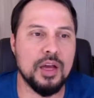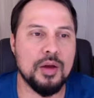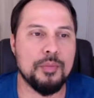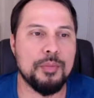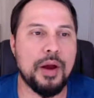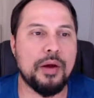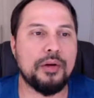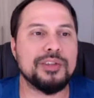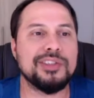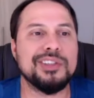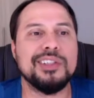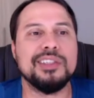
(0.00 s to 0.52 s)

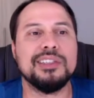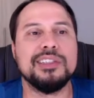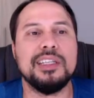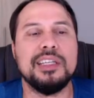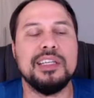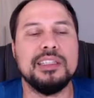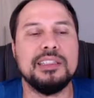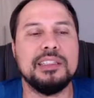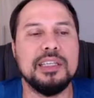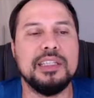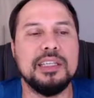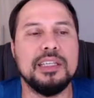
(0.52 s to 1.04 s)
PowerShares
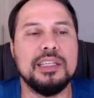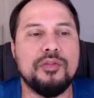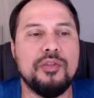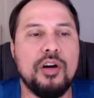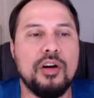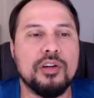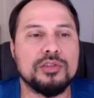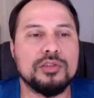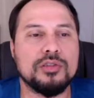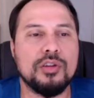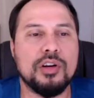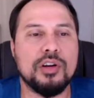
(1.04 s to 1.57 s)
ETF
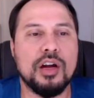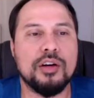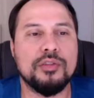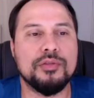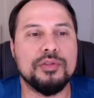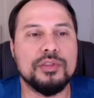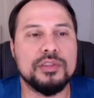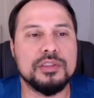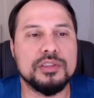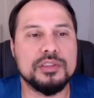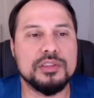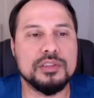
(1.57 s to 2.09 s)
also
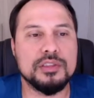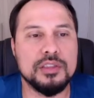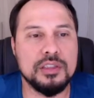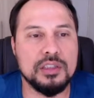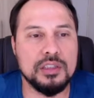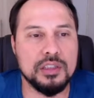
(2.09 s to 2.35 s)
covers